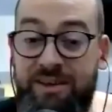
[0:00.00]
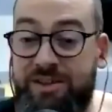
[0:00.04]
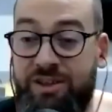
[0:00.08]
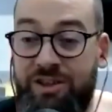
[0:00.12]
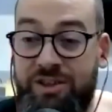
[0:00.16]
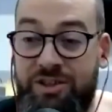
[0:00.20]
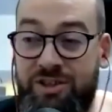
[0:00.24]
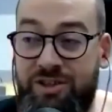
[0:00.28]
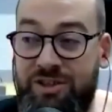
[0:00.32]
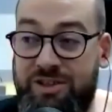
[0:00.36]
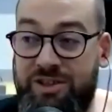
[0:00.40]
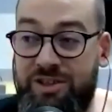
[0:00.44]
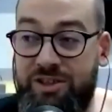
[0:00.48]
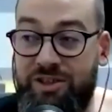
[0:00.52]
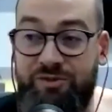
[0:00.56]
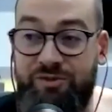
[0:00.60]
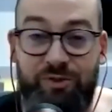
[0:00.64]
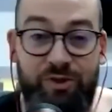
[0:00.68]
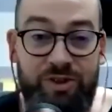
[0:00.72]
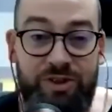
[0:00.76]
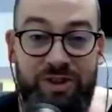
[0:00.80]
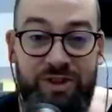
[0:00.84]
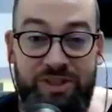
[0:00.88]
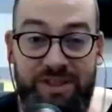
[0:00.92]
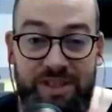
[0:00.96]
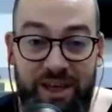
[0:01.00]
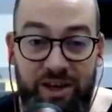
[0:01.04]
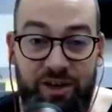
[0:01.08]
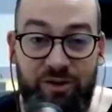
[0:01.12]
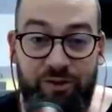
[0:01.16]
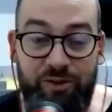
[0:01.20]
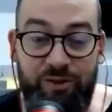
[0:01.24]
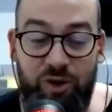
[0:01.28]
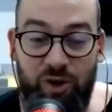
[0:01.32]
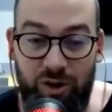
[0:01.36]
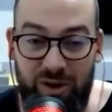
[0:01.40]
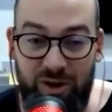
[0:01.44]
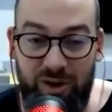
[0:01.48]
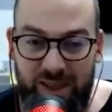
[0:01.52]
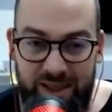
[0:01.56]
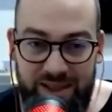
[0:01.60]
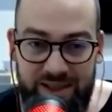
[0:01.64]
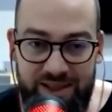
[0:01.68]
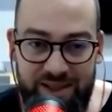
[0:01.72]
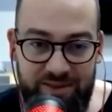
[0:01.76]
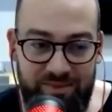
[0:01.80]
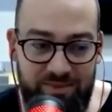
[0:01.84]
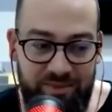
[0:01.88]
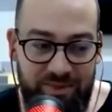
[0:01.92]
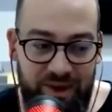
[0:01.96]
just just for the sake of
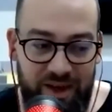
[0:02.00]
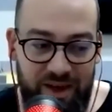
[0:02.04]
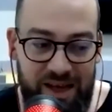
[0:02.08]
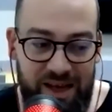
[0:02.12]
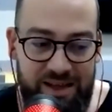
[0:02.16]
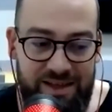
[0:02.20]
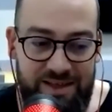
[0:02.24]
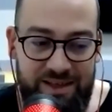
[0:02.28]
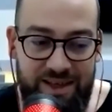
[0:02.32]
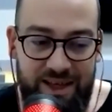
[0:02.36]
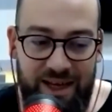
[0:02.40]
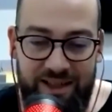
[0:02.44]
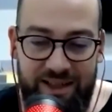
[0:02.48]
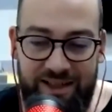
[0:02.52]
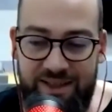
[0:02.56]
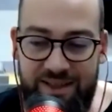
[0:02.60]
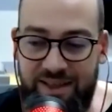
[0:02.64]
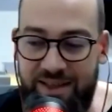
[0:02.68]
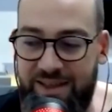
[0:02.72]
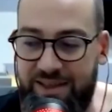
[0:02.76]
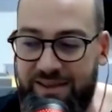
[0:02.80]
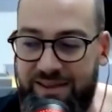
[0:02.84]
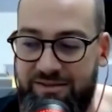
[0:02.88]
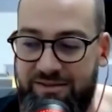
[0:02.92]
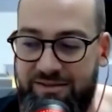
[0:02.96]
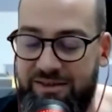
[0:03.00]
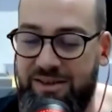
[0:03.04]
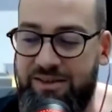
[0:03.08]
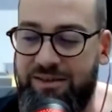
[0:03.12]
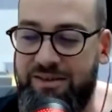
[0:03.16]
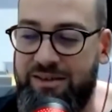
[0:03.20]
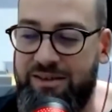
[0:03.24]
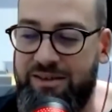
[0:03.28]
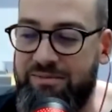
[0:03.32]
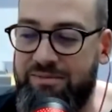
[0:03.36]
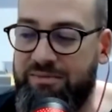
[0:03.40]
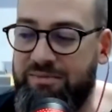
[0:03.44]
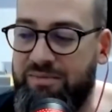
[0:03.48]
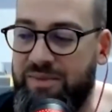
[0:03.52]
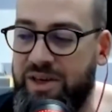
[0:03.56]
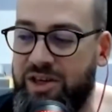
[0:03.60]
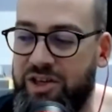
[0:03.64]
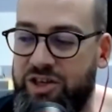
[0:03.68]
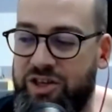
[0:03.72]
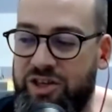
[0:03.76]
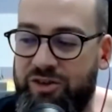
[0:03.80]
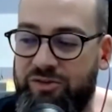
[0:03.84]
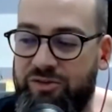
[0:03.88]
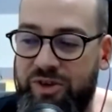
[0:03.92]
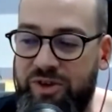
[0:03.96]
context, it's not
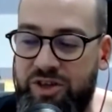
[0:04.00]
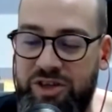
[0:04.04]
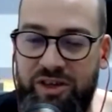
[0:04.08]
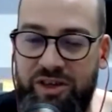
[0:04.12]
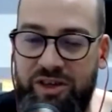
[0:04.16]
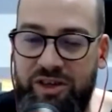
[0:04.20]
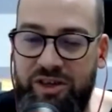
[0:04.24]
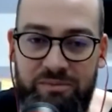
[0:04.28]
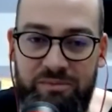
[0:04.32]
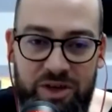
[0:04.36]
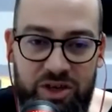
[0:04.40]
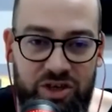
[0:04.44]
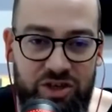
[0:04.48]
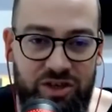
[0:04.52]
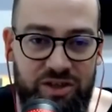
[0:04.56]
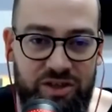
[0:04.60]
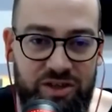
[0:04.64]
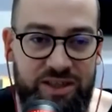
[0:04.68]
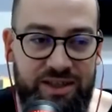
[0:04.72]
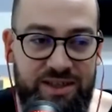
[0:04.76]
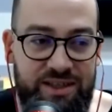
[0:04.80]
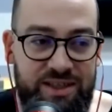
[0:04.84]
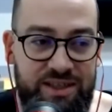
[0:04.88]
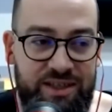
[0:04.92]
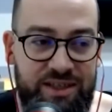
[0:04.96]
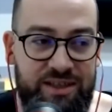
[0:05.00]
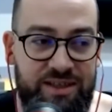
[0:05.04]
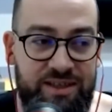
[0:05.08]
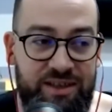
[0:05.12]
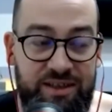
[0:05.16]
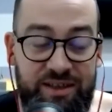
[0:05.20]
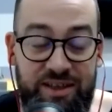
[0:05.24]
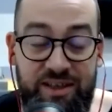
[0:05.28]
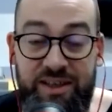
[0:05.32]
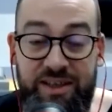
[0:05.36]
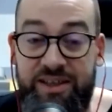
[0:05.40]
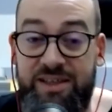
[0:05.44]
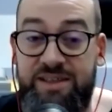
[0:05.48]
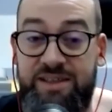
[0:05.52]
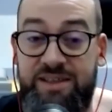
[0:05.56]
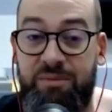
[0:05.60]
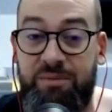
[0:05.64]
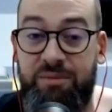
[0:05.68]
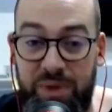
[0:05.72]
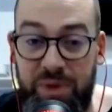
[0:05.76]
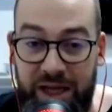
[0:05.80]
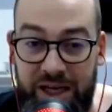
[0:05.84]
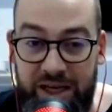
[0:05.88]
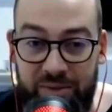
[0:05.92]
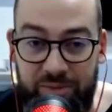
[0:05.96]
vision, vision and mission that's, that is
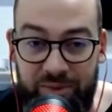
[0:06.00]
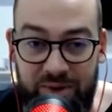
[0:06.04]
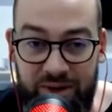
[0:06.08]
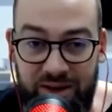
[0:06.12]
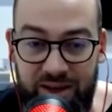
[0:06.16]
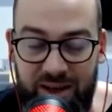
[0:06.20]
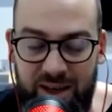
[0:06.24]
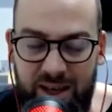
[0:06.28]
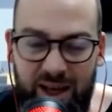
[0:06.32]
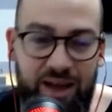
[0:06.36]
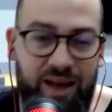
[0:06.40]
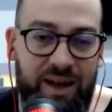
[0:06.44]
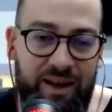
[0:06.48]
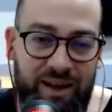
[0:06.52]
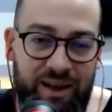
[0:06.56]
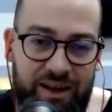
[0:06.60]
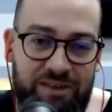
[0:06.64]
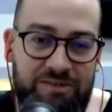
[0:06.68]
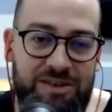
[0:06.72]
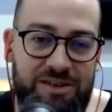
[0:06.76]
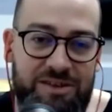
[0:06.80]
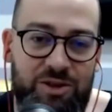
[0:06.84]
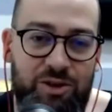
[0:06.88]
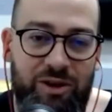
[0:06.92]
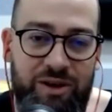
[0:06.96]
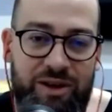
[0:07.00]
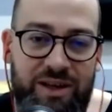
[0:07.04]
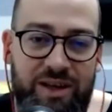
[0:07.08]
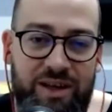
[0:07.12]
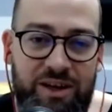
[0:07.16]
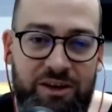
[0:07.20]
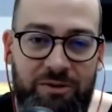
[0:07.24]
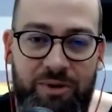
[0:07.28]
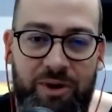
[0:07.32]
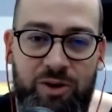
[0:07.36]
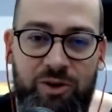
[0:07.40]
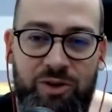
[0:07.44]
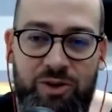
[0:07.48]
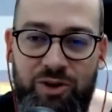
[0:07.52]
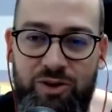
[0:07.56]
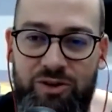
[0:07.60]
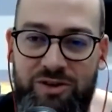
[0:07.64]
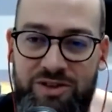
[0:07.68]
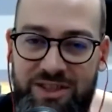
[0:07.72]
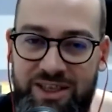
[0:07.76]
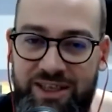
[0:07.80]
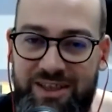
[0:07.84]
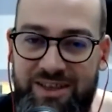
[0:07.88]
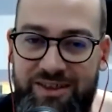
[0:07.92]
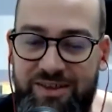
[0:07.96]
applicable. He was talking about those
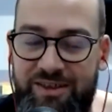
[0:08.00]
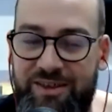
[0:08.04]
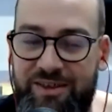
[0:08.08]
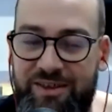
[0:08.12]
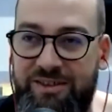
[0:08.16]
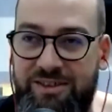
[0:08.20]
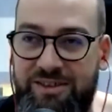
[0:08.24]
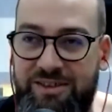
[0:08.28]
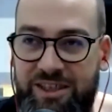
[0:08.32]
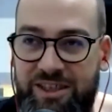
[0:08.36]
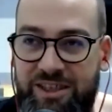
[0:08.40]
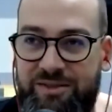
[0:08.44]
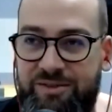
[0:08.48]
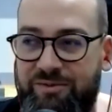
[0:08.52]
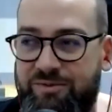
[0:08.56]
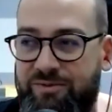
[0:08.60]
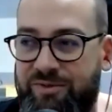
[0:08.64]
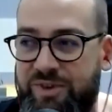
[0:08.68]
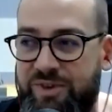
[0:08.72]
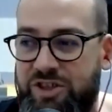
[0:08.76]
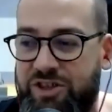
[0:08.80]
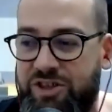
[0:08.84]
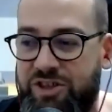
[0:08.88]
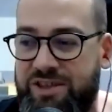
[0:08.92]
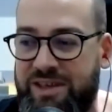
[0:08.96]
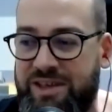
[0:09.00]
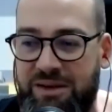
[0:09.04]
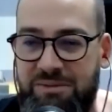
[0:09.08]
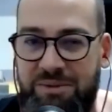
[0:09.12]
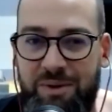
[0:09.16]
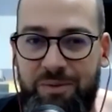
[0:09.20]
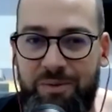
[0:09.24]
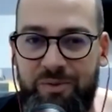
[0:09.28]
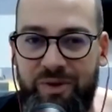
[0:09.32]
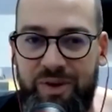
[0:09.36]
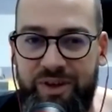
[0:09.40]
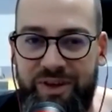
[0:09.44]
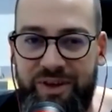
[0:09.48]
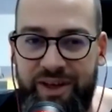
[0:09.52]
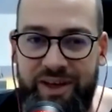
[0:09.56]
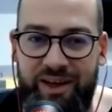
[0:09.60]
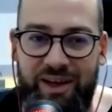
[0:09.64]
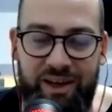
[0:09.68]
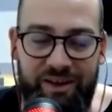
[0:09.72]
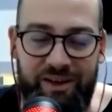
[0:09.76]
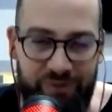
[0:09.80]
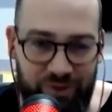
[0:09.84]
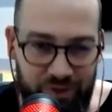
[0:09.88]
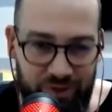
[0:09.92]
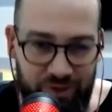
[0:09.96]
that, that we just come up with and
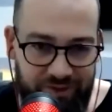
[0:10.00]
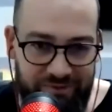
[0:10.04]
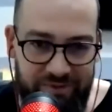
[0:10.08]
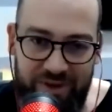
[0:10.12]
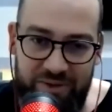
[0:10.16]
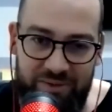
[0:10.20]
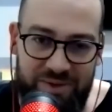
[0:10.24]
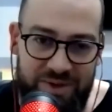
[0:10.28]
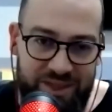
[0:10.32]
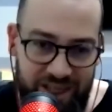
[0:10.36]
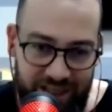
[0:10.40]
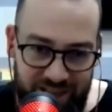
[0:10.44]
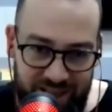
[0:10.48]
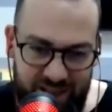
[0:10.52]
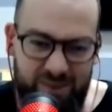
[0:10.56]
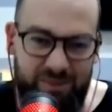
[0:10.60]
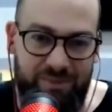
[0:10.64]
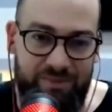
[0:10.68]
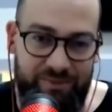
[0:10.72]
leave on the website.